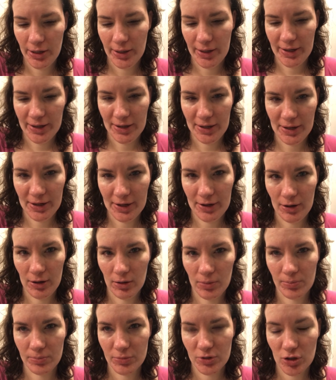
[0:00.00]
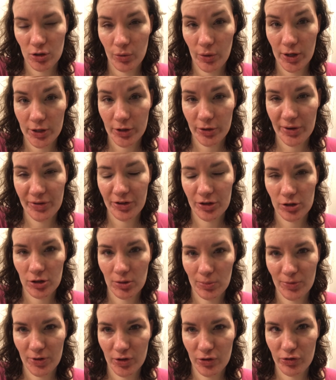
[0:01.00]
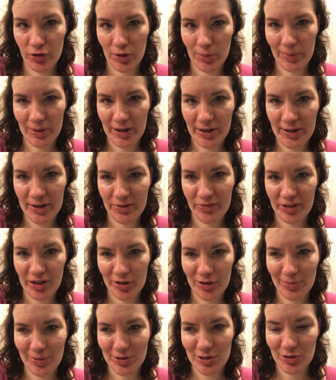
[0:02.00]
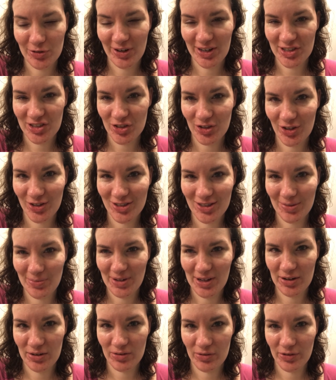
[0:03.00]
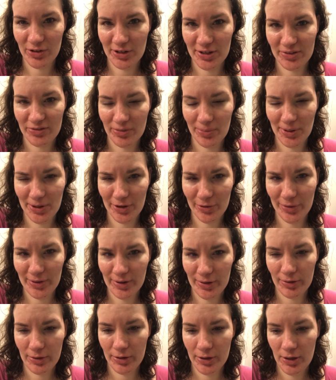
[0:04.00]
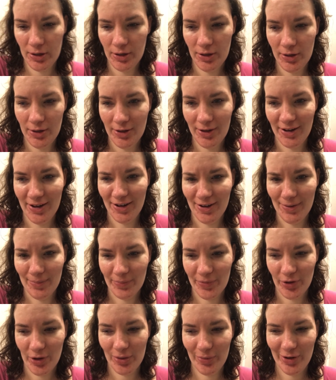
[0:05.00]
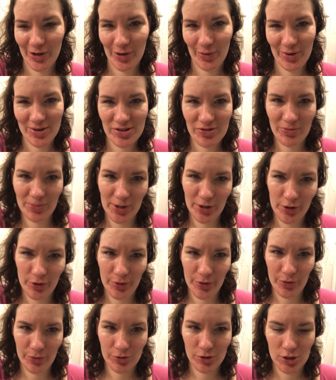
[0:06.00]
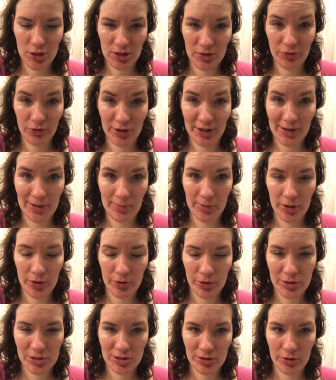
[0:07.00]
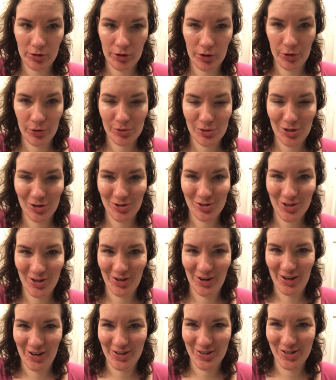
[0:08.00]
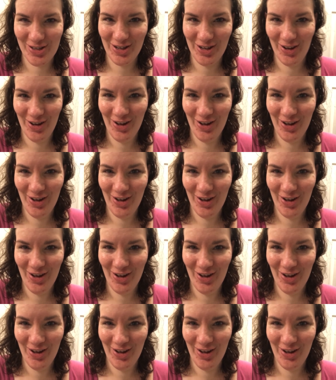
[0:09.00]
And so I walked around the terminal for a bit, found a bunch of restaurants I'm not really familiar with. The only one I was familiar with was Chick-fil-A, but of course they're closed on Sundays.